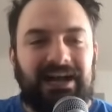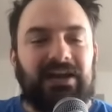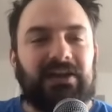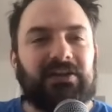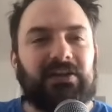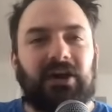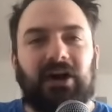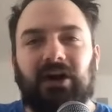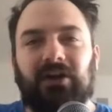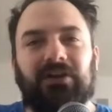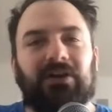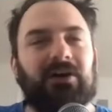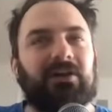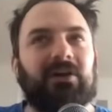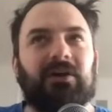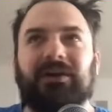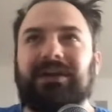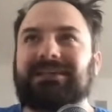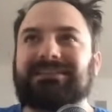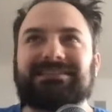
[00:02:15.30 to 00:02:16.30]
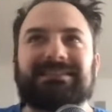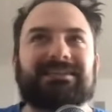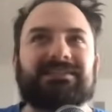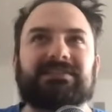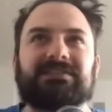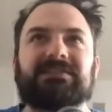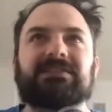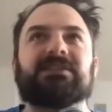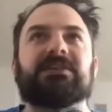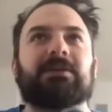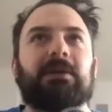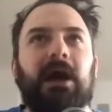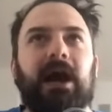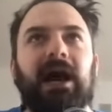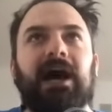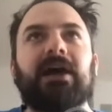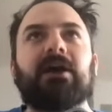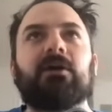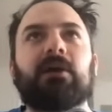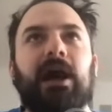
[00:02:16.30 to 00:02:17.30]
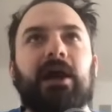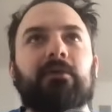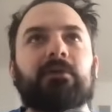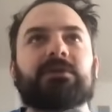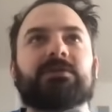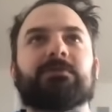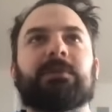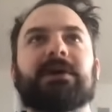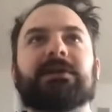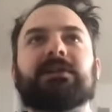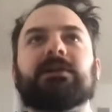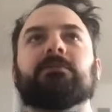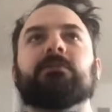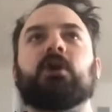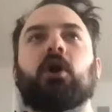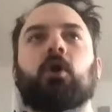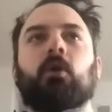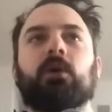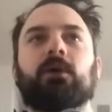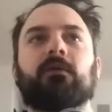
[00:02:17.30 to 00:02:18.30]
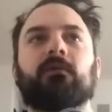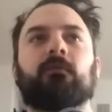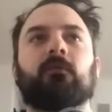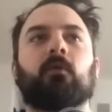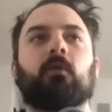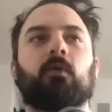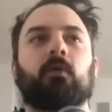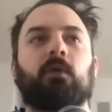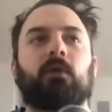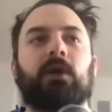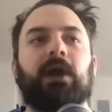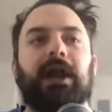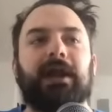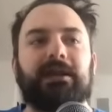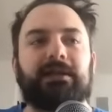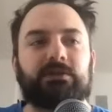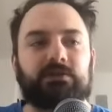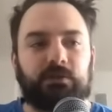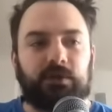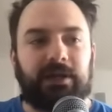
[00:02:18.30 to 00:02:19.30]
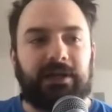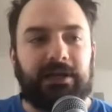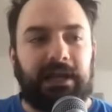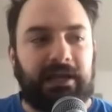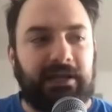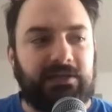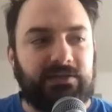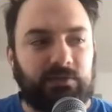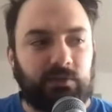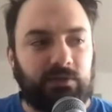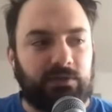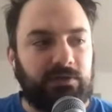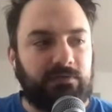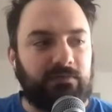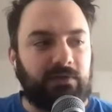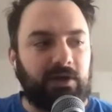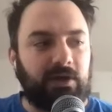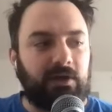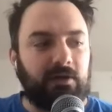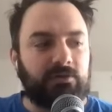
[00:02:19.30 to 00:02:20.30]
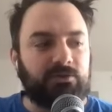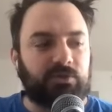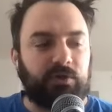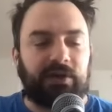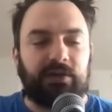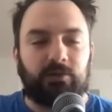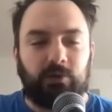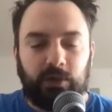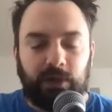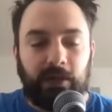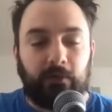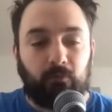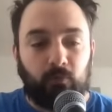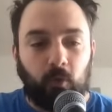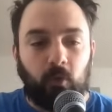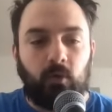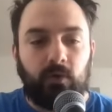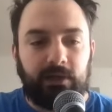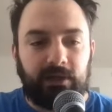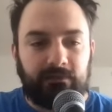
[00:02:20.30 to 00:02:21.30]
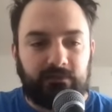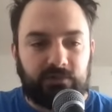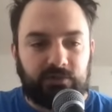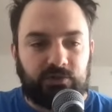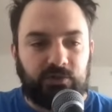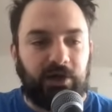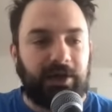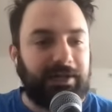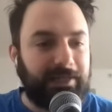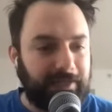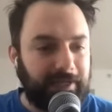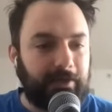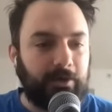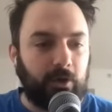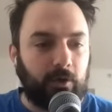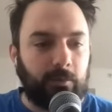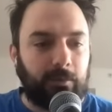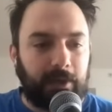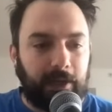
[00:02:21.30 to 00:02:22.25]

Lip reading: No. It's I respect him going for any trade, any sort of train you can get rolling if to try and get Herbert.